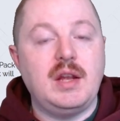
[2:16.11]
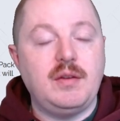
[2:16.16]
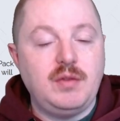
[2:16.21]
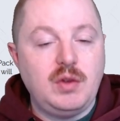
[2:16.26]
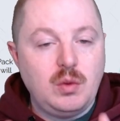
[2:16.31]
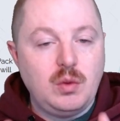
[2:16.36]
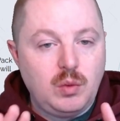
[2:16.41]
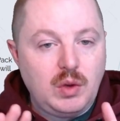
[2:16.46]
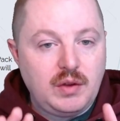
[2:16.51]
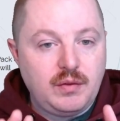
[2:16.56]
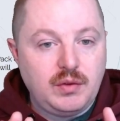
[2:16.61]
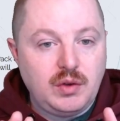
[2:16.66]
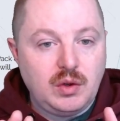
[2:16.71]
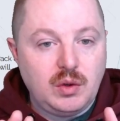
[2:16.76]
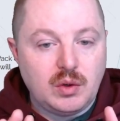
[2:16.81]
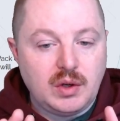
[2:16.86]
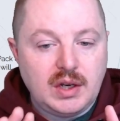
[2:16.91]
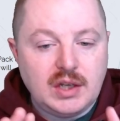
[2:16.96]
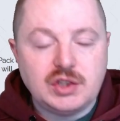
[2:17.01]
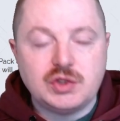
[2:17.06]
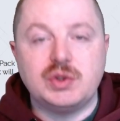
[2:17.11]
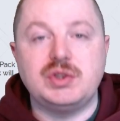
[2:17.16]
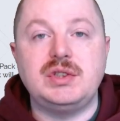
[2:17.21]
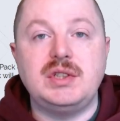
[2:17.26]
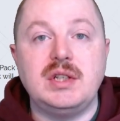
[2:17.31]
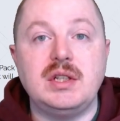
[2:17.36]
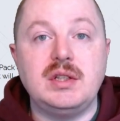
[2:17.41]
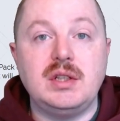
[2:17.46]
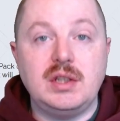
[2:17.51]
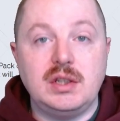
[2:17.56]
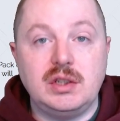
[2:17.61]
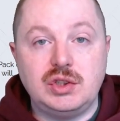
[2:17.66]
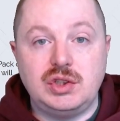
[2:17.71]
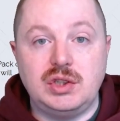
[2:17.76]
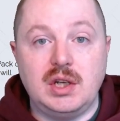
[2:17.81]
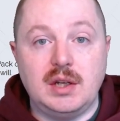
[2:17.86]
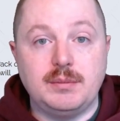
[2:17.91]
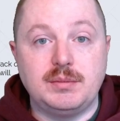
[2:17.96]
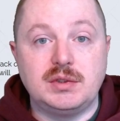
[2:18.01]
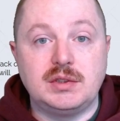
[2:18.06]
If you're interested in these
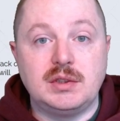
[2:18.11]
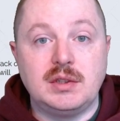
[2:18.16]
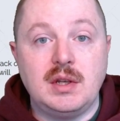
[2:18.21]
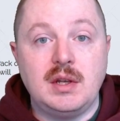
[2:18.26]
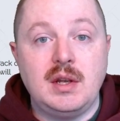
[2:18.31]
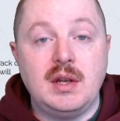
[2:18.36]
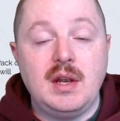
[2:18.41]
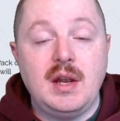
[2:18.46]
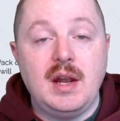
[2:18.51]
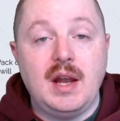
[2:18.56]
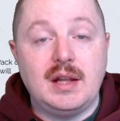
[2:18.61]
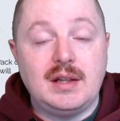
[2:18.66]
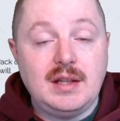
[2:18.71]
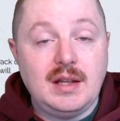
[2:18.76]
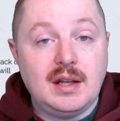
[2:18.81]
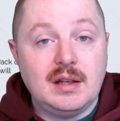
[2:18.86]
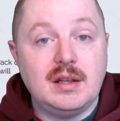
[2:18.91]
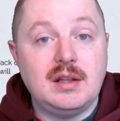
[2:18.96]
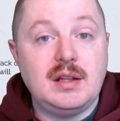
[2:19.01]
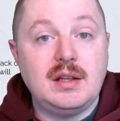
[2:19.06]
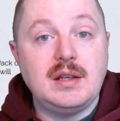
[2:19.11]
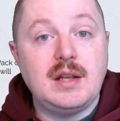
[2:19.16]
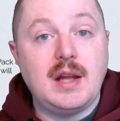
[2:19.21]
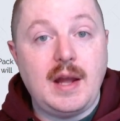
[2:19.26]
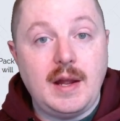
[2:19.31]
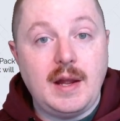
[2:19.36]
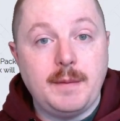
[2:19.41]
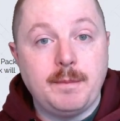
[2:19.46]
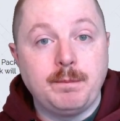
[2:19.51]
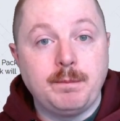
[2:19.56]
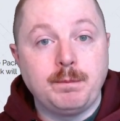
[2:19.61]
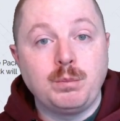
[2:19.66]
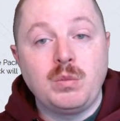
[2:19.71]
ships at the end of the day,